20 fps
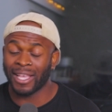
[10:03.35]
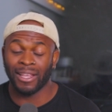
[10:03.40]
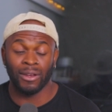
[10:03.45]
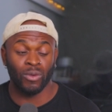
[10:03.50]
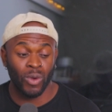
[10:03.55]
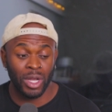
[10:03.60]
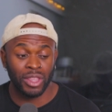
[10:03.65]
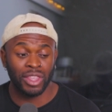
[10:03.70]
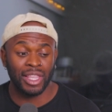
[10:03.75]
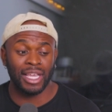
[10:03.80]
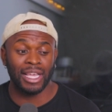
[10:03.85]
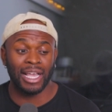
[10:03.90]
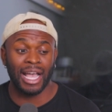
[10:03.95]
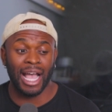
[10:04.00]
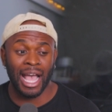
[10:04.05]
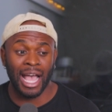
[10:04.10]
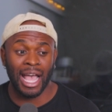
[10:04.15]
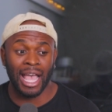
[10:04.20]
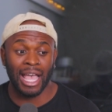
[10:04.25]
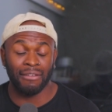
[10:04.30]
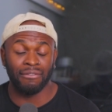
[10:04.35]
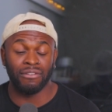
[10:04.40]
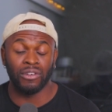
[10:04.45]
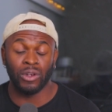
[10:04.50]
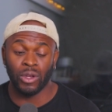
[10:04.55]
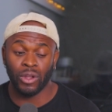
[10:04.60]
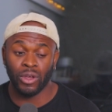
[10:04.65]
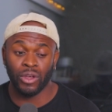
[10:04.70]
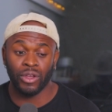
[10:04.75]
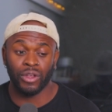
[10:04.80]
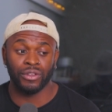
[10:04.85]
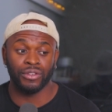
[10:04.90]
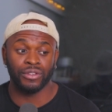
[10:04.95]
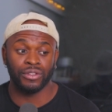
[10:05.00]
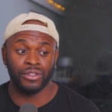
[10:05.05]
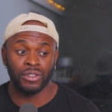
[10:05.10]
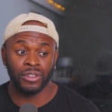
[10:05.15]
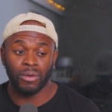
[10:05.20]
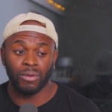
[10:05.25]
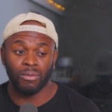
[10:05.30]
And one thing I have
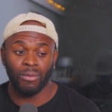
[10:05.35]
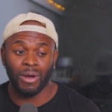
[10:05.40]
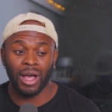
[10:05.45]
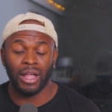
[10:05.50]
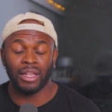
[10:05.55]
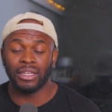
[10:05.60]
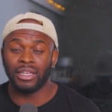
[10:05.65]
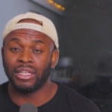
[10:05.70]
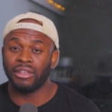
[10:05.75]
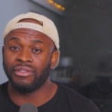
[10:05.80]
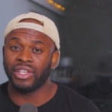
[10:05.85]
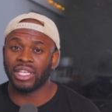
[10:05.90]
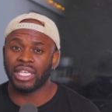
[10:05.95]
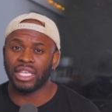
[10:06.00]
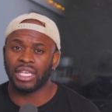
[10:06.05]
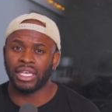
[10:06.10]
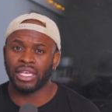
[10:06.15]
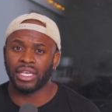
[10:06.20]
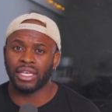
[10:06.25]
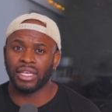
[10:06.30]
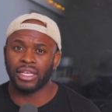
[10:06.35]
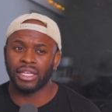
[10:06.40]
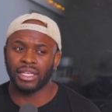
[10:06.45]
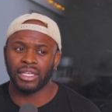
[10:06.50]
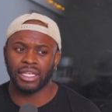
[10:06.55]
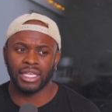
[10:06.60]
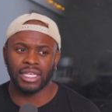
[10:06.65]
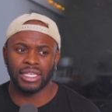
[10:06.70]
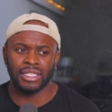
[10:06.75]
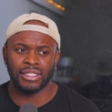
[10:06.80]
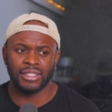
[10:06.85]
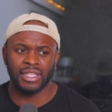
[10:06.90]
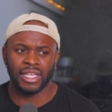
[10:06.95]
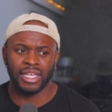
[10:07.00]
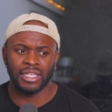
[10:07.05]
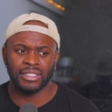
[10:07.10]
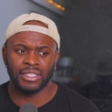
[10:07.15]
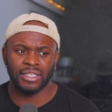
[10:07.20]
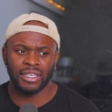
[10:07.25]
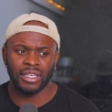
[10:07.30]
learned while living here is
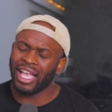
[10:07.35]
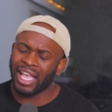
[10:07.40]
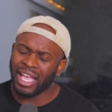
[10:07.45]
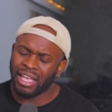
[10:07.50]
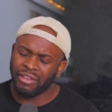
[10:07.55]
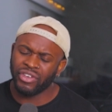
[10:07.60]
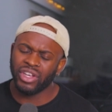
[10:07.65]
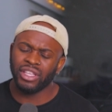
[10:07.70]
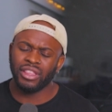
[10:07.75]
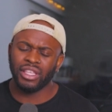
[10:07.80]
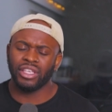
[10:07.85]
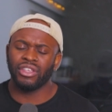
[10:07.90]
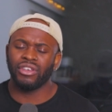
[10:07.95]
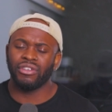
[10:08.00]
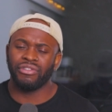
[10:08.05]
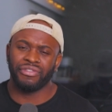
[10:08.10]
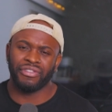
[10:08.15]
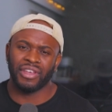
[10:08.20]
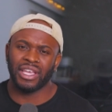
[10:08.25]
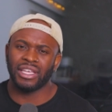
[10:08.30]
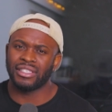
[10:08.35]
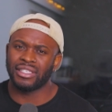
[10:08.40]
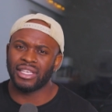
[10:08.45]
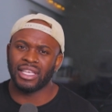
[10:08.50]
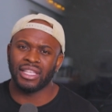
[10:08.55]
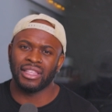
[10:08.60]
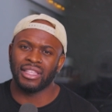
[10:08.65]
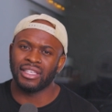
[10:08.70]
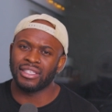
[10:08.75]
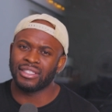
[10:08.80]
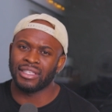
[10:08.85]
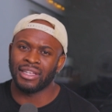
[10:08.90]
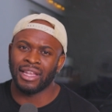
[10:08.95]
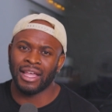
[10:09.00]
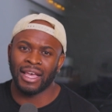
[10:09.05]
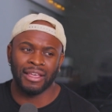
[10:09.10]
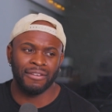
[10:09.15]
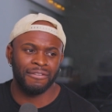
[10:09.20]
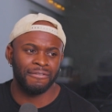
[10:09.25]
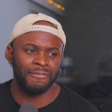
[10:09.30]
that everything you face in this
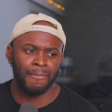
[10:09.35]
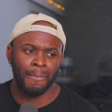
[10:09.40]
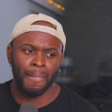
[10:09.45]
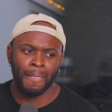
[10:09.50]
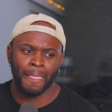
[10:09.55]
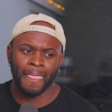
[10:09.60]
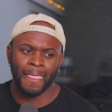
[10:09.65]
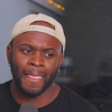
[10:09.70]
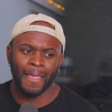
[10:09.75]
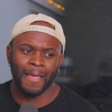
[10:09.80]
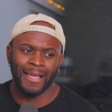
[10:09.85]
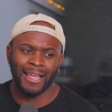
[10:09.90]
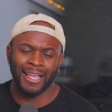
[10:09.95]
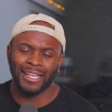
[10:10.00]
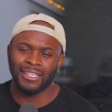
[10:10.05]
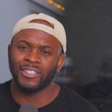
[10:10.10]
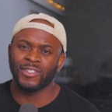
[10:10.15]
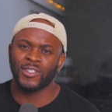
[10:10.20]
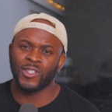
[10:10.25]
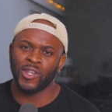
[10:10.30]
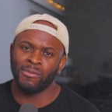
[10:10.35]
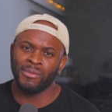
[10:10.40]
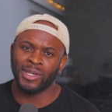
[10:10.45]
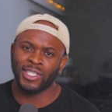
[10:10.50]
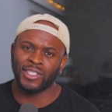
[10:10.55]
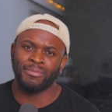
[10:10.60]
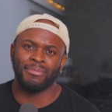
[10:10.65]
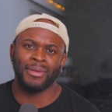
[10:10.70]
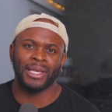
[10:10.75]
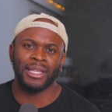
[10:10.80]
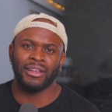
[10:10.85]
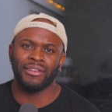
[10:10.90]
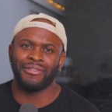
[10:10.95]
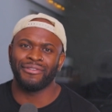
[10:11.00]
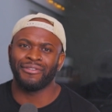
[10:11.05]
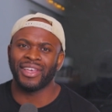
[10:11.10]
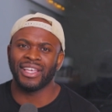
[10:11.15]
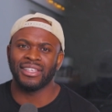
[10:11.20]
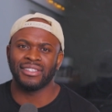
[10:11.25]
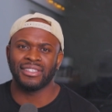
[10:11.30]
life, it's so much better
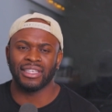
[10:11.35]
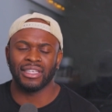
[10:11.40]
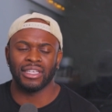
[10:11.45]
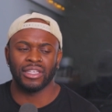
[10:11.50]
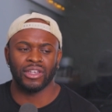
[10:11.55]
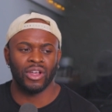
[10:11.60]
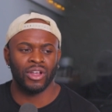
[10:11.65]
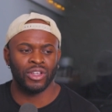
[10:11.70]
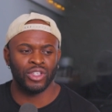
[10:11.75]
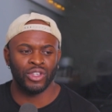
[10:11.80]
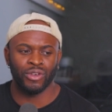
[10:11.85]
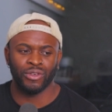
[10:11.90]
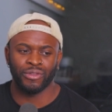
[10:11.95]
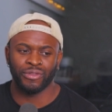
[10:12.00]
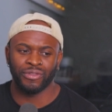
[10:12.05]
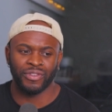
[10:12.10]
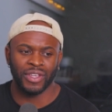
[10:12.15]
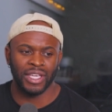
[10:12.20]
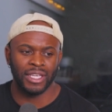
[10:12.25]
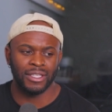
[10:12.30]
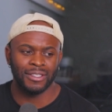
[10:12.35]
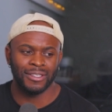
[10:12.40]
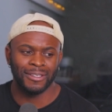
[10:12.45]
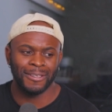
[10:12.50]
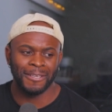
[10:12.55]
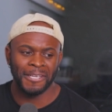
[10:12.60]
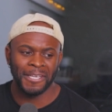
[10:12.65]
facing it on your feet.